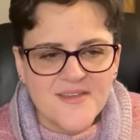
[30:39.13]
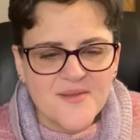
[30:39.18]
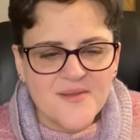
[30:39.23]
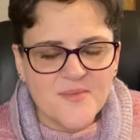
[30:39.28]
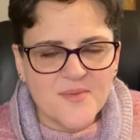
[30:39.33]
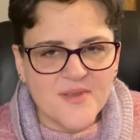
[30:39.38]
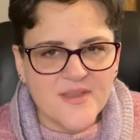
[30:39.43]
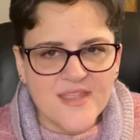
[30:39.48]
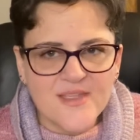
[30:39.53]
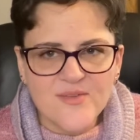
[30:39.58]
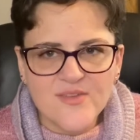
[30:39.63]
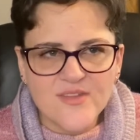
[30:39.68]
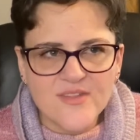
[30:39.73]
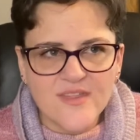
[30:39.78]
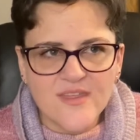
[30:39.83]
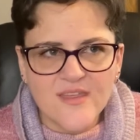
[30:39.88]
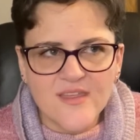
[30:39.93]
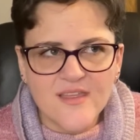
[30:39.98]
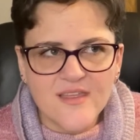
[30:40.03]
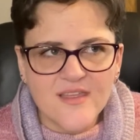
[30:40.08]
But he was just
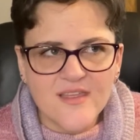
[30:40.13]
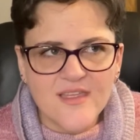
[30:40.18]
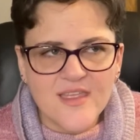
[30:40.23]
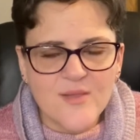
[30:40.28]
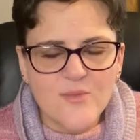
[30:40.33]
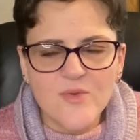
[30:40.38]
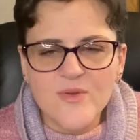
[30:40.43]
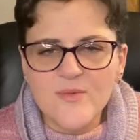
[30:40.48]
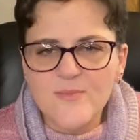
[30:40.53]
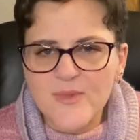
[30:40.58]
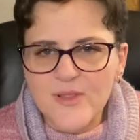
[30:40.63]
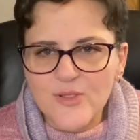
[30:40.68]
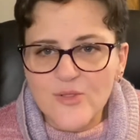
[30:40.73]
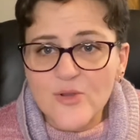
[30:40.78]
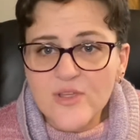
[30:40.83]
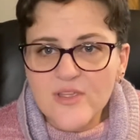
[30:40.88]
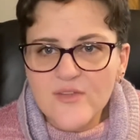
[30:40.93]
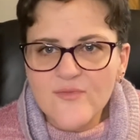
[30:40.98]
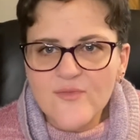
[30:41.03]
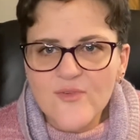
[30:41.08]
like, he wouldn't be
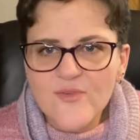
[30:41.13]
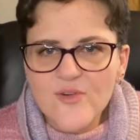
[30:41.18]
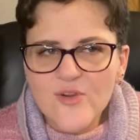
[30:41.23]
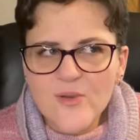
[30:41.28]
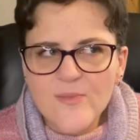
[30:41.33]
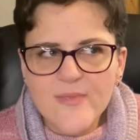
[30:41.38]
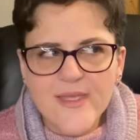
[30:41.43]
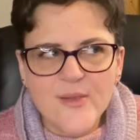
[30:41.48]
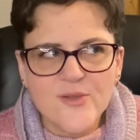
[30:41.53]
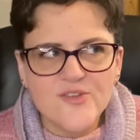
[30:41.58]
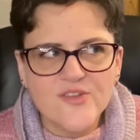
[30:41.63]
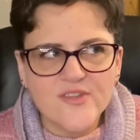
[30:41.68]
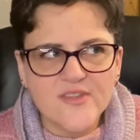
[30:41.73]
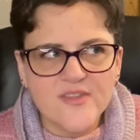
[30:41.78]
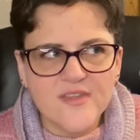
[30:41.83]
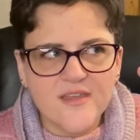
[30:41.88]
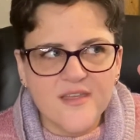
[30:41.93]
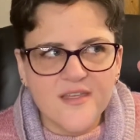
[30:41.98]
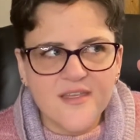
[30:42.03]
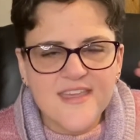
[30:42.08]
looking for him. He would just
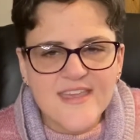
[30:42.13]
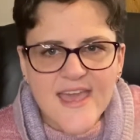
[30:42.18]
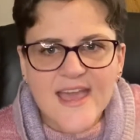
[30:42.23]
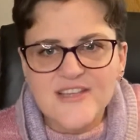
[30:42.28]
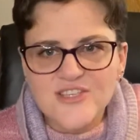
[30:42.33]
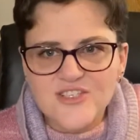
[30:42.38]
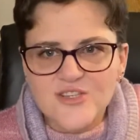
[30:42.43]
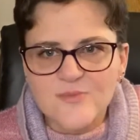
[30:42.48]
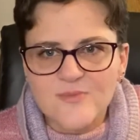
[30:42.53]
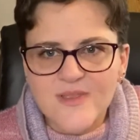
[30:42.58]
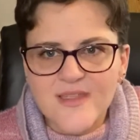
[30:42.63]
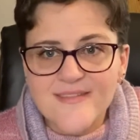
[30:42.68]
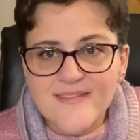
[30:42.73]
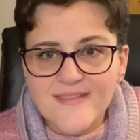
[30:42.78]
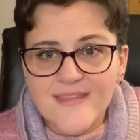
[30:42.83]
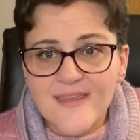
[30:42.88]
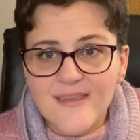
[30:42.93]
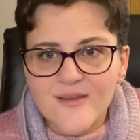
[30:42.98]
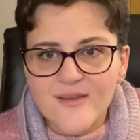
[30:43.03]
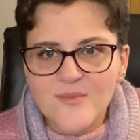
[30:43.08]
like catch him, he'd
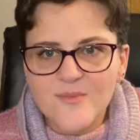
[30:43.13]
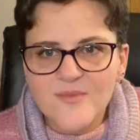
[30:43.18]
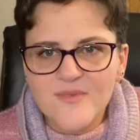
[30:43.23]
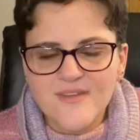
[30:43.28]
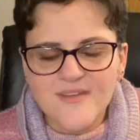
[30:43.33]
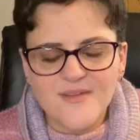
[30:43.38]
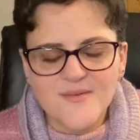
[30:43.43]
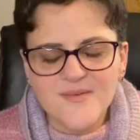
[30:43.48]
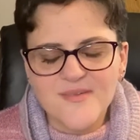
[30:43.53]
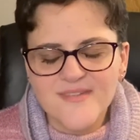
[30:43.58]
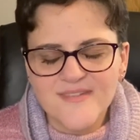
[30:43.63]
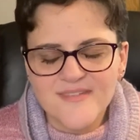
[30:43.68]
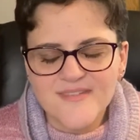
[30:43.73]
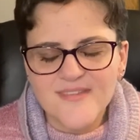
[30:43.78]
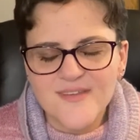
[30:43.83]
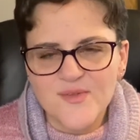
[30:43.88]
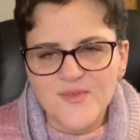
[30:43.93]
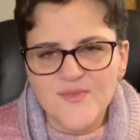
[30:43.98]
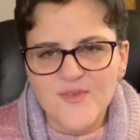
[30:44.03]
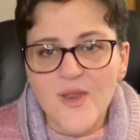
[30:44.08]
see him. That
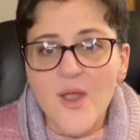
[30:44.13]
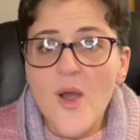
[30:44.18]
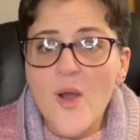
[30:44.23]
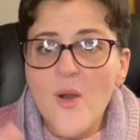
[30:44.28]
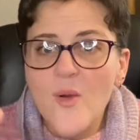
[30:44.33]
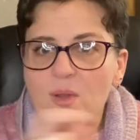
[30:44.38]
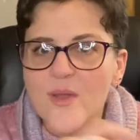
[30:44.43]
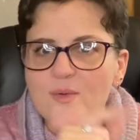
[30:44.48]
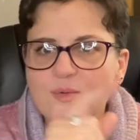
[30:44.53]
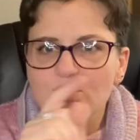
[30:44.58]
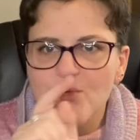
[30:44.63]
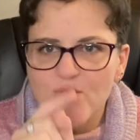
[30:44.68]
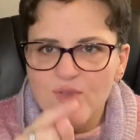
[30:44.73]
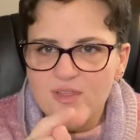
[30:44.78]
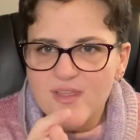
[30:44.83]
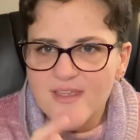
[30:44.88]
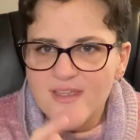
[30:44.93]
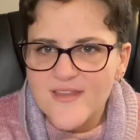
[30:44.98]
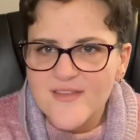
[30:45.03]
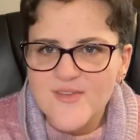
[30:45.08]
was fun. Oh, he was
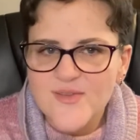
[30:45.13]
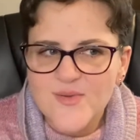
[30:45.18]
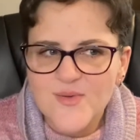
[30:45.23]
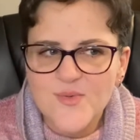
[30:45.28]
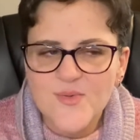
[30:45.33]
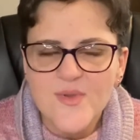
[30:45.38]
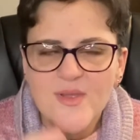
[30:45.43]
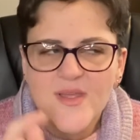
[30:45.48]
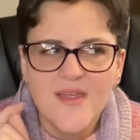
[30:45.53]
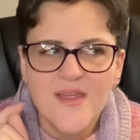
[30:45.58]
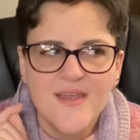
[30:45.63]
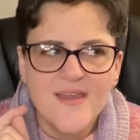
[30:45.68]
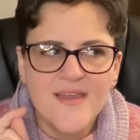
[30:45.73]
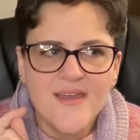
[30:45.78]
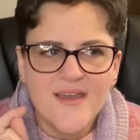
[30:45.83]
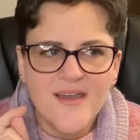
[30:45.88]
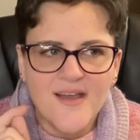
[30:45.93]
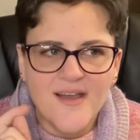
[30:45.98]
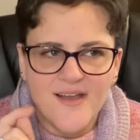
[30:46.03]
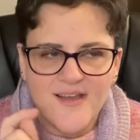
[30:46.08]
really into
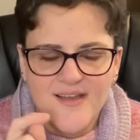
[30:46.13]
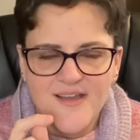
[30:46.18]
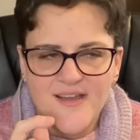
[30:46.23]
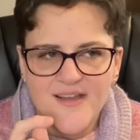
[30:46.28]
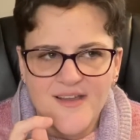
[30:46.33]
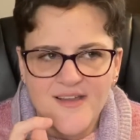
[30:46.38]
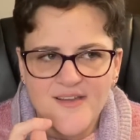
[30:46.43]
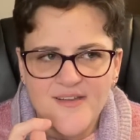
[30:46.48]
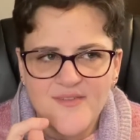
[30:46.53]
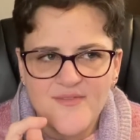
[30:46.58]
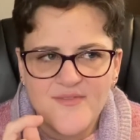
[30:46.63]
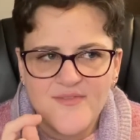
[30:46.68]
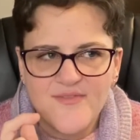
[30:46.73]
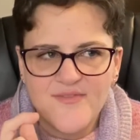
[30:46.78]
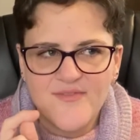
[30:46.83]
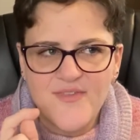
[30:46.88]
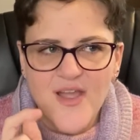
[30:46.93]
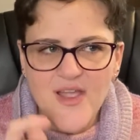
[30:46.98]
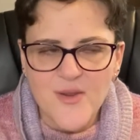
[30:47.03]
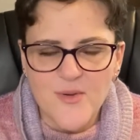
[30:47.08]

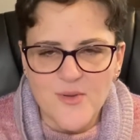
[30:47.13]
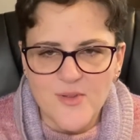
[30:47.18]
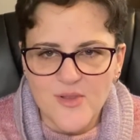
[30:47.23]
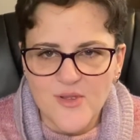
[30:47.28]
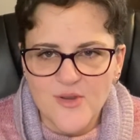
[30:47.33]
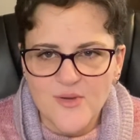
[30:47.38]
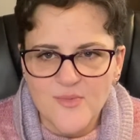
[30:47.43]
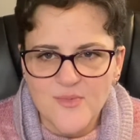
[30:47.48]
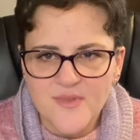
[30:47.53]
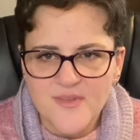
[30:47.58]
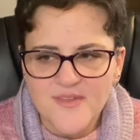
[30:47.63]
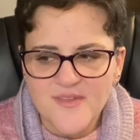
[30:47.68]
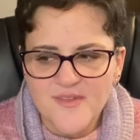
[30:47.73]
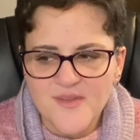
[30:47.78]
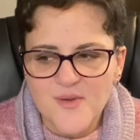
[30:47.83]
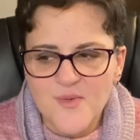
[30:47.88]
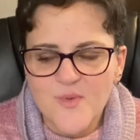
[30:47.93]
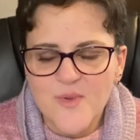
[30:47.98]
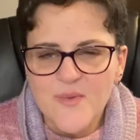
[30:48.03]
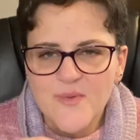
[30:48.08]
fire alarms.
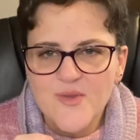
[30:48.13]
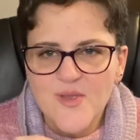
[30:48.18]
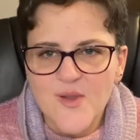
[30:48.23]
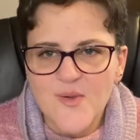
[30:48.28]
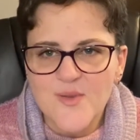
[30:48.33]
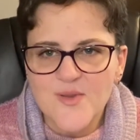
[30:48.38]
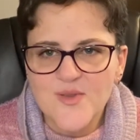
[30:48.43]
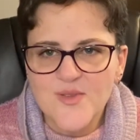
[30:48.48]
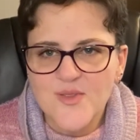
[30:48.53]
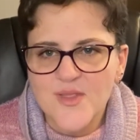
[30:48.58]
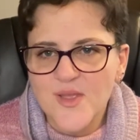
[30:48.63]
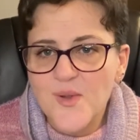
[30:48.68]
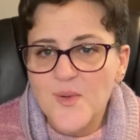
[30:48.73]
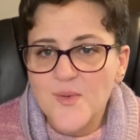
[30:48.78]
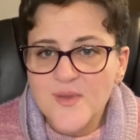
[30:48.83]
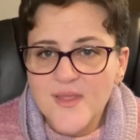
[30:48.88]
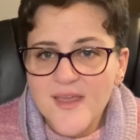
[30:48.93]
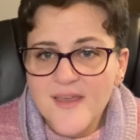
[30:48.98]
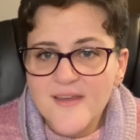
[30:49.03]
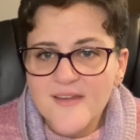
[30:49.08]
So we would go into like
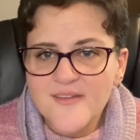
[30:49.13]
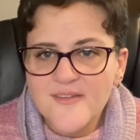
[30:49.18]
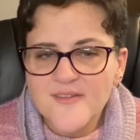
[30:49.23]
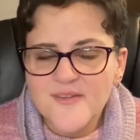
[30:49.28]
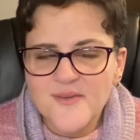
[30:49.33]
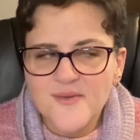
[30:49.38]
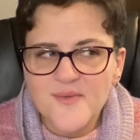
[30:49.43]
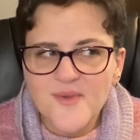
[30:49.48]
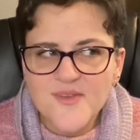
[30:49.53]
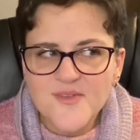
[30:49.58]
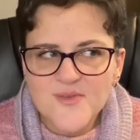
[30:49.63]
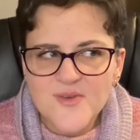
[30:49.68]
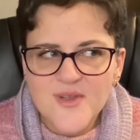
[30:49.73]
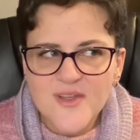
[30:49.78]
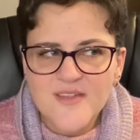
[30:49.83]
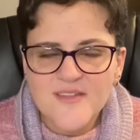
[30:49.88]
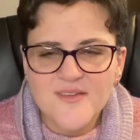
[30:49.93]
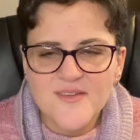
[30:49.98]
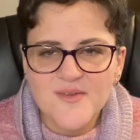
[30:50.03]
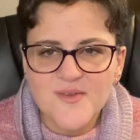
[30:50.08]
hotels or
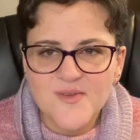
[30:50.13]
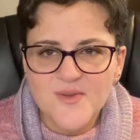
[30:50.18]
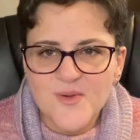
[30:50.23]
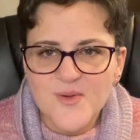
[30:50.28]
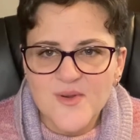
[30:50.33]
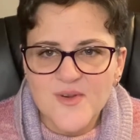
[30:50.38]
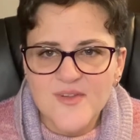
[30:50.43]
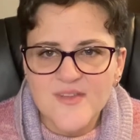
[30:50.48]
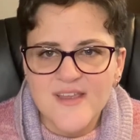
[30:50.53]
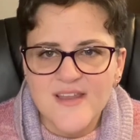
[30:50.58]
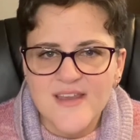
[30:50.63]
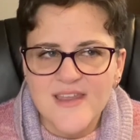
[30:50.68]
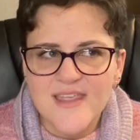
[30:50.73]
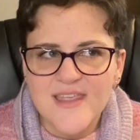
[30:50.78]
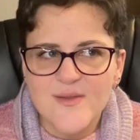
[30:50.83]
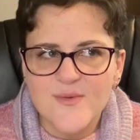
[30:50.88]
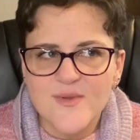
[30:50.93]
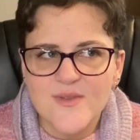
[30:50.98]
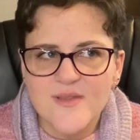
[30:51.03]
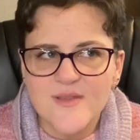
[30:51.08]
restaurants or stores, and
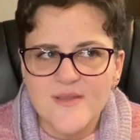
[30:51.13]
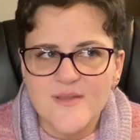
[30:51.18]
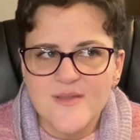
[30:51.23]
he would